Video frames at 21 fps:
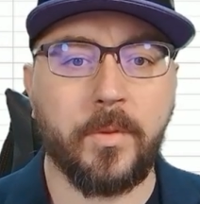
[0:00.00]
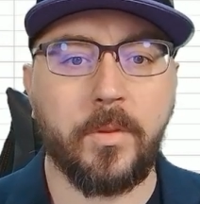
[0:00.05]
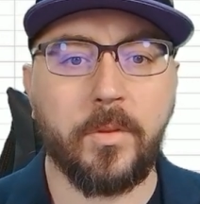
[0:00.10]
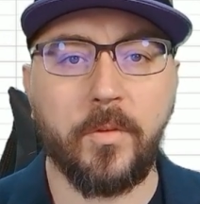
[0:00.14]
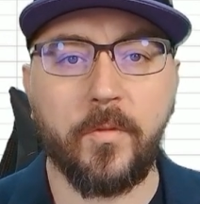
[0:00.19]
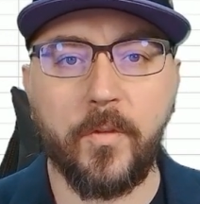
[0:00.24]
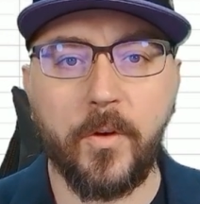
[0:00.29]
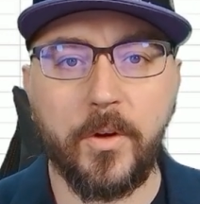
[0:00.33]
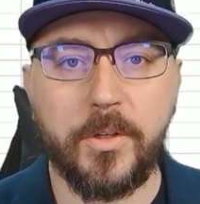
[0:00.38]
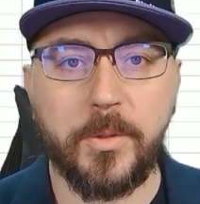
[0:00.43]

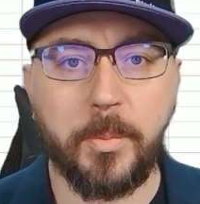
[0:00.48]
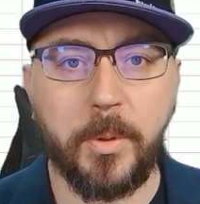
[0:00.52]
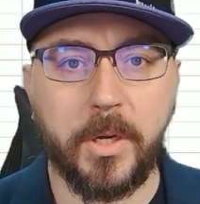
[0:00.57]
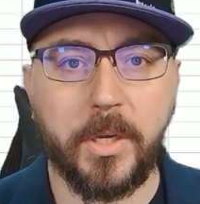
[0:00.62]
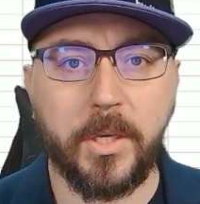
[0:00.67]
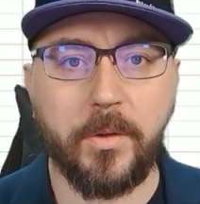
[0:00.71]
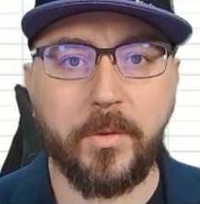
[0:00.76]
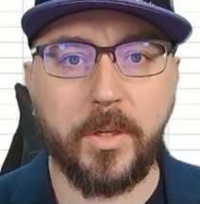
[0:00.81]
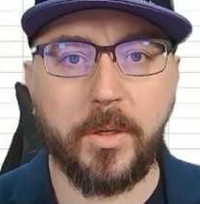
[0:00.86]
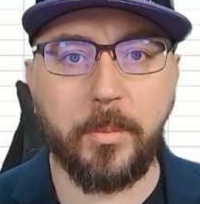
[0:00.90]
The first
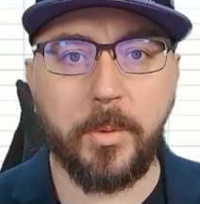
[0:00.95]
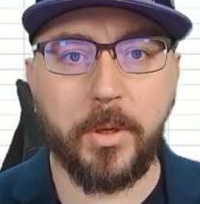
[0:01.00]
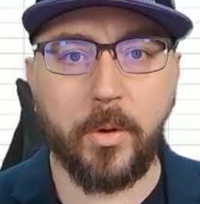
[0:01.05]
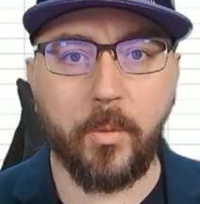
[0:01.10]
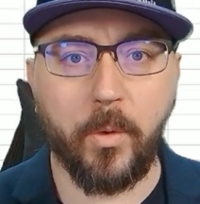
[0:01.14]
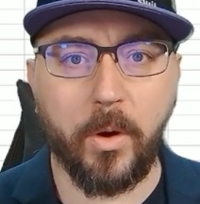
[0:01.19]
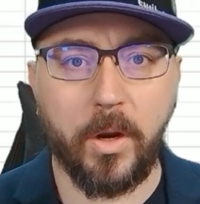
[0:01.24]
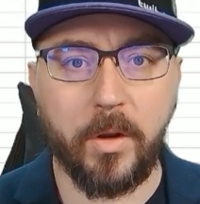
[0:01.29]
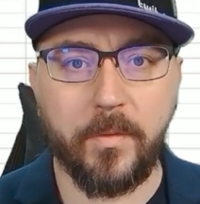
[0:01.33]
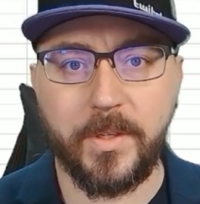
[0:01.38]
bucket you need to be
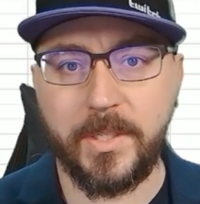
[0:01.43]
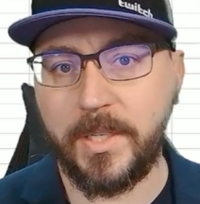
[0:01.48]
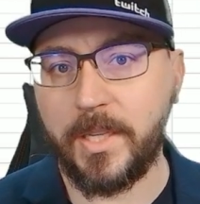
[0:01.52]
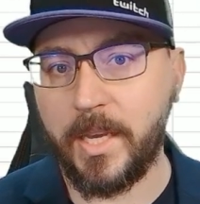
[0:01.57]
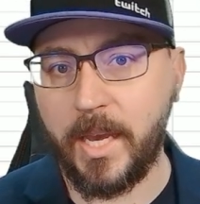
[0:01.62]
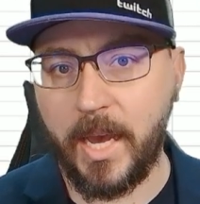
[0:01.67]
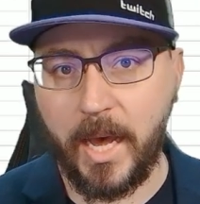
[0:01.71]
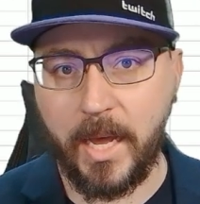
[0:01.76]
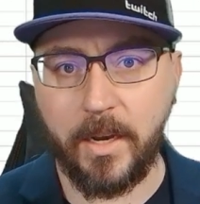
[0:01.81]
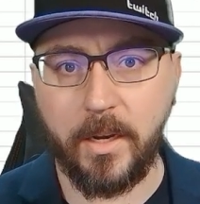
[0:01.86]
aware of is
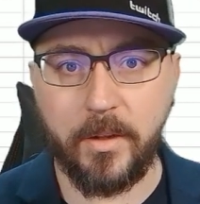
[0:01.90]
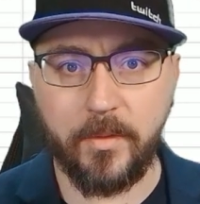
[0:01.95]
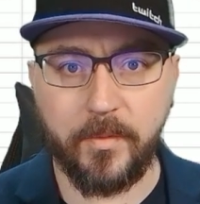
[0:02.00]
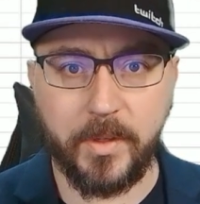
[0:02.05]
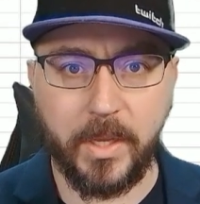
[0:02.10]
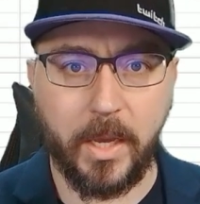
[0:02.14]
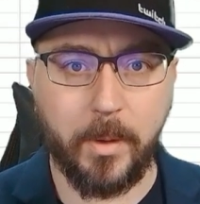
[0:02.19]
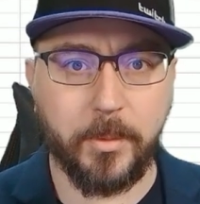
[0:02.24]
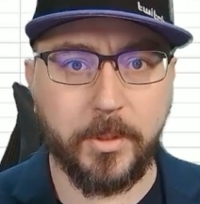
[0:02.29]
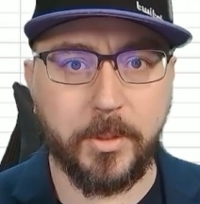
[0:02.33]
the additive
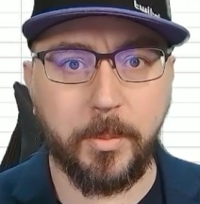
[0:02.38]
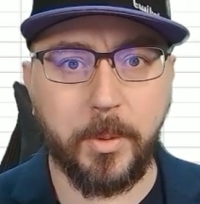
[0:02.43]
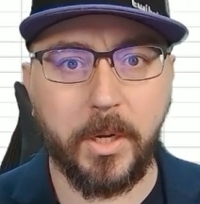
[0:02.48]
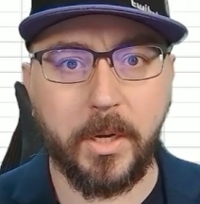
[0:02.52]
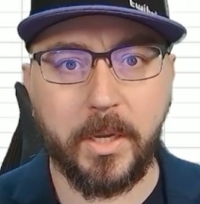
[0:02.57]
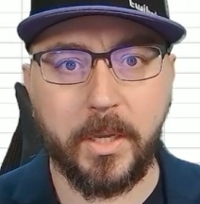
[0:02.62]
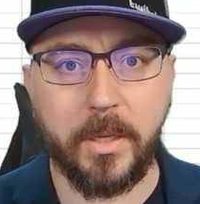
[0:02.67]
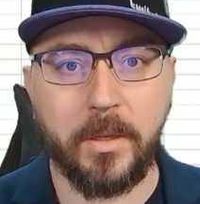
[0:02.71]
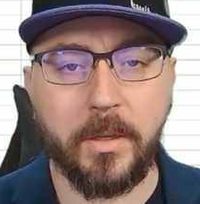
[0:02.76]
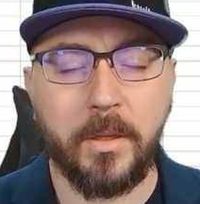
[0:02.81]
damage
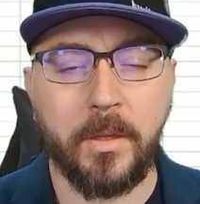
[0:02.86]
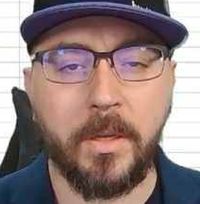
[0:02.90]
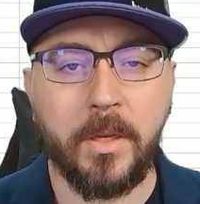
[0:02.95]
bucket.